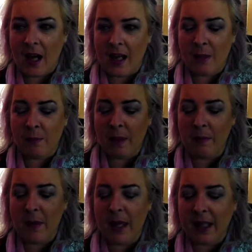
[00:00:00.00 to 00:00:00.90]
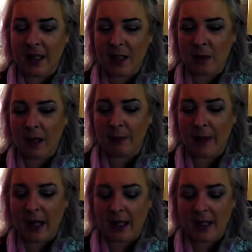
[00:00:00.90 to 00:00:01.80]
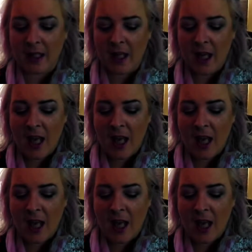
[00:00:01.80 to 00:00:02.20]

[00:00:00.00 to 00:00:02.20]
I had been making swag bags